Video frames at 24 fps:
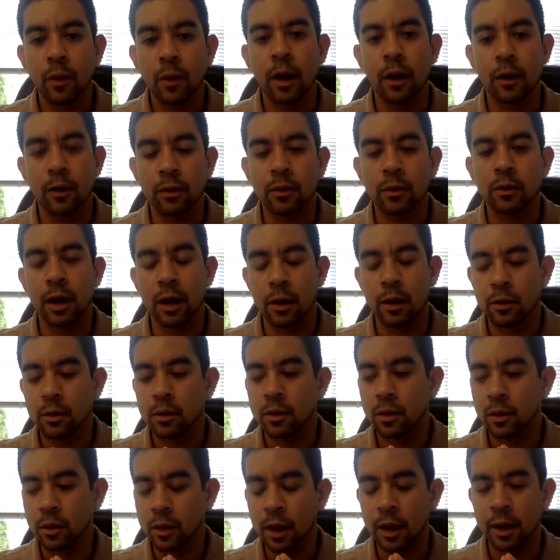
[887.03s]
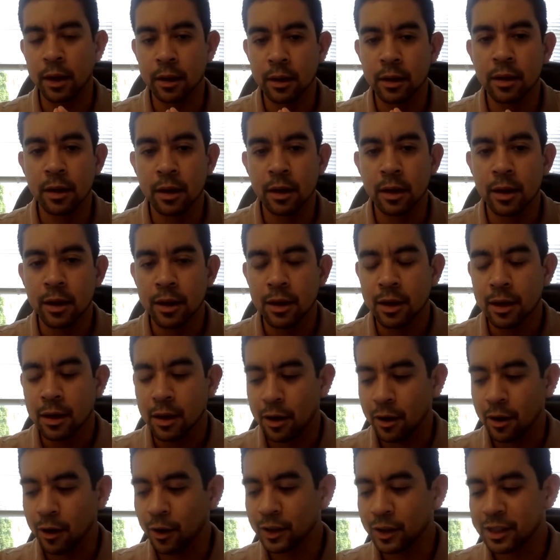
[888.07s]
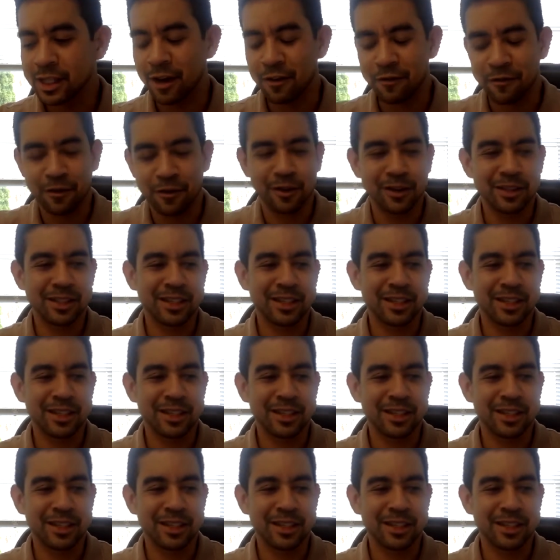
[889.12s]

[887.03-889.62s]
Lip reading: Wow. Okay. Good stuff.